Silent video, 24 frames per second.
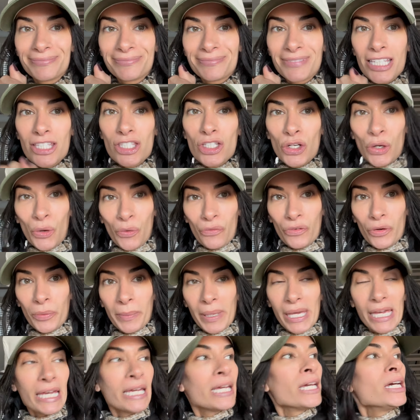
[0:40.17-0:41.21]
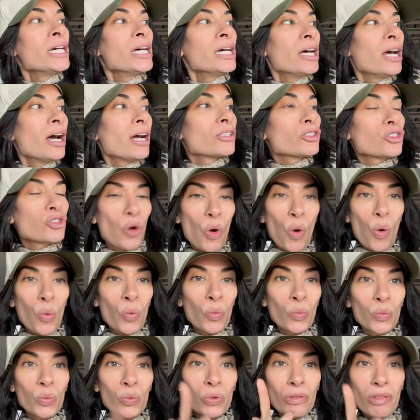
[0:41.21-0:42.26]
it's a no for me. Don't
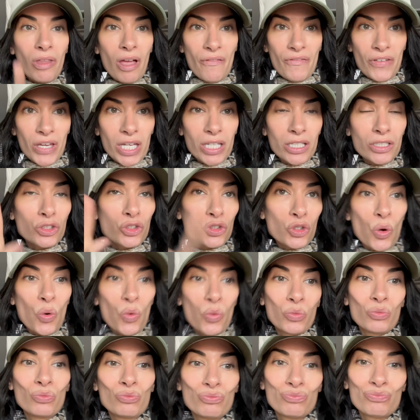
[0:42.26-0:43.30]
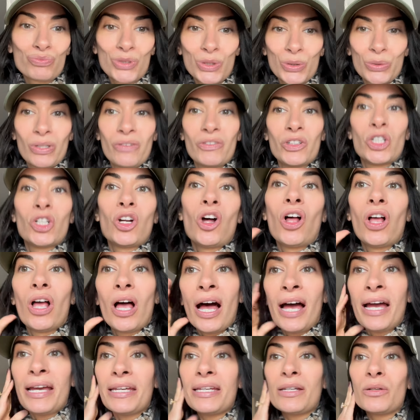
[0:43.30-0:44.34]
love it. Don't, don't love it at all.
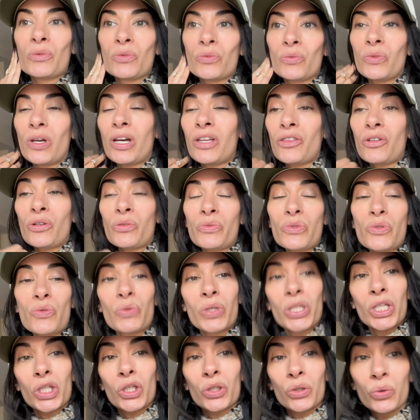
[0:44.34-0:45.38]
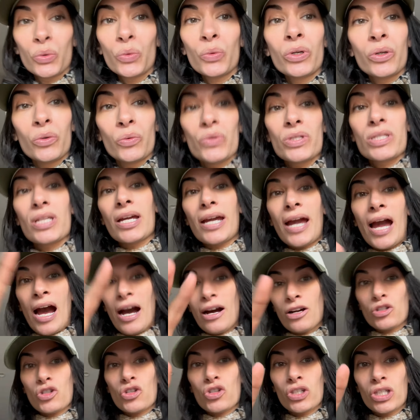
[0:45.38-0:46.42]
I, I thought it was really cute when it was like
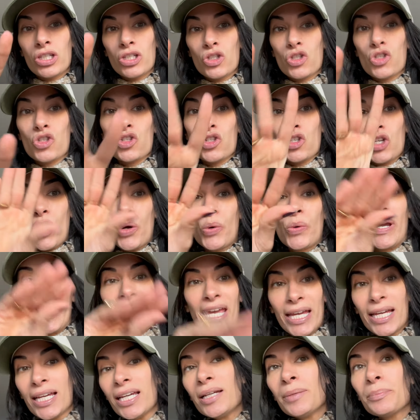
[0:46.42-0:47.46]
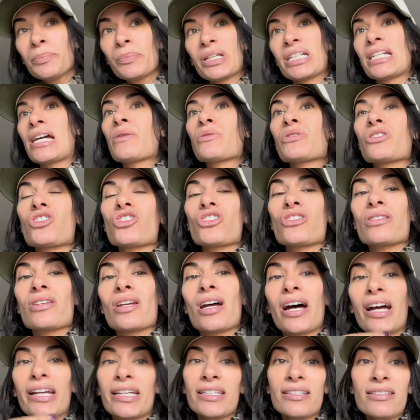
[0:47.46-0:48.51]
actually snowing, but now it's just
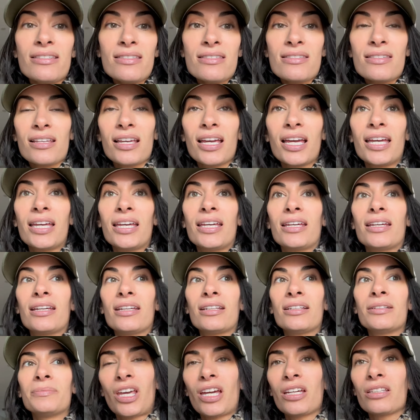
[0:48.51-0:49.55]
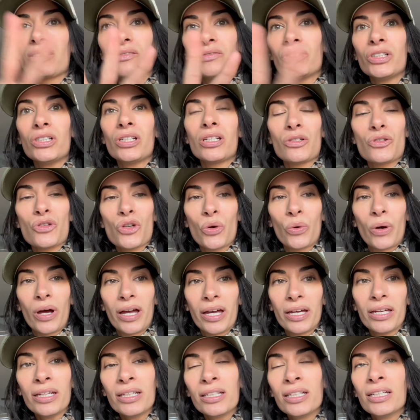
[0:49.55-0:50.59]
ice, and I live in an H O
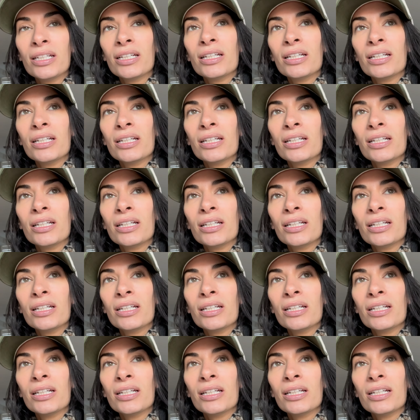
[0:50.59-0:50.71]
A.